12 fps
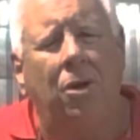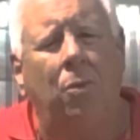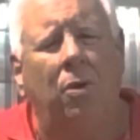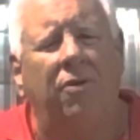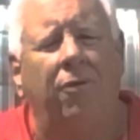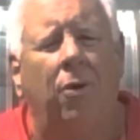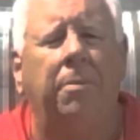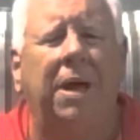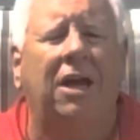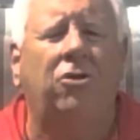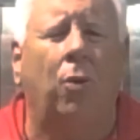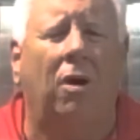Referring
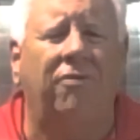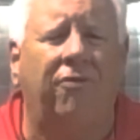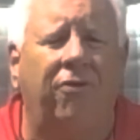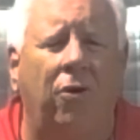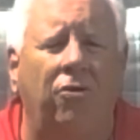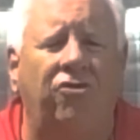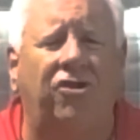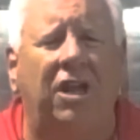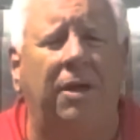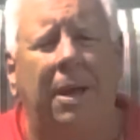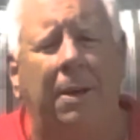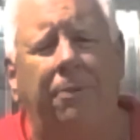back to our first
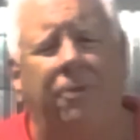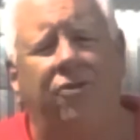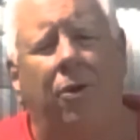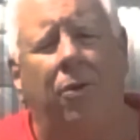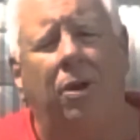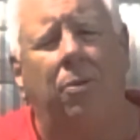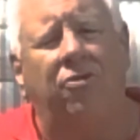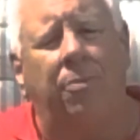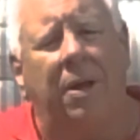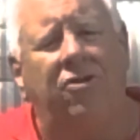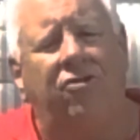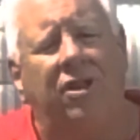steam episode, it was
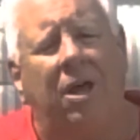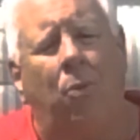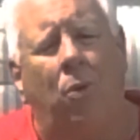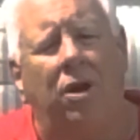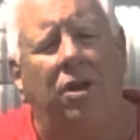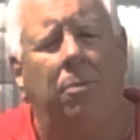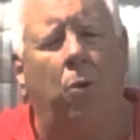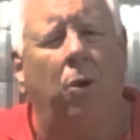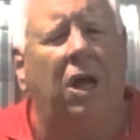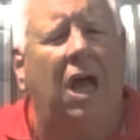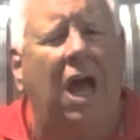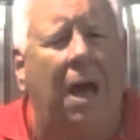mentioned that one of the
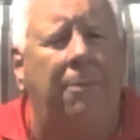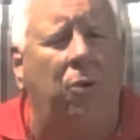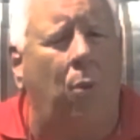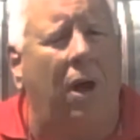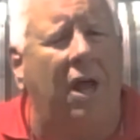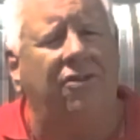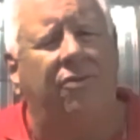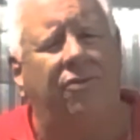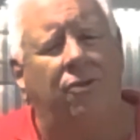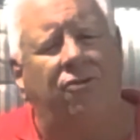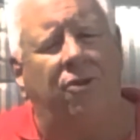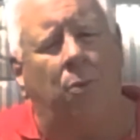more common ways of
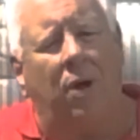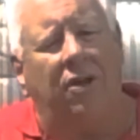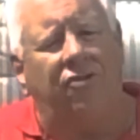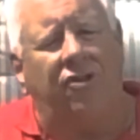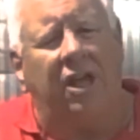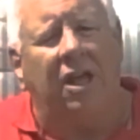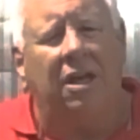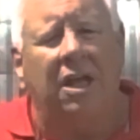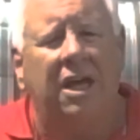using waste heat